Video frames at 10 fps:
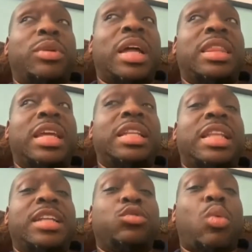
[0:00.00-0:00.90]
And I think
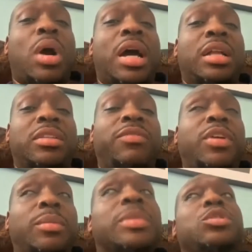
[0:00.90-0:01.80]
that's why the
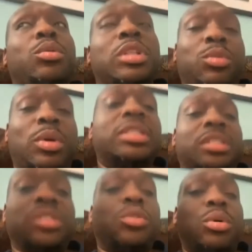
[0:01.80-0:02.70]
film is doing as well as
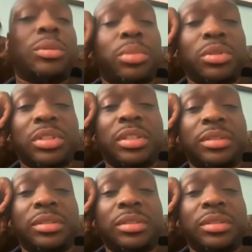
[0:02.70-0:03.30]
it's doing, personally.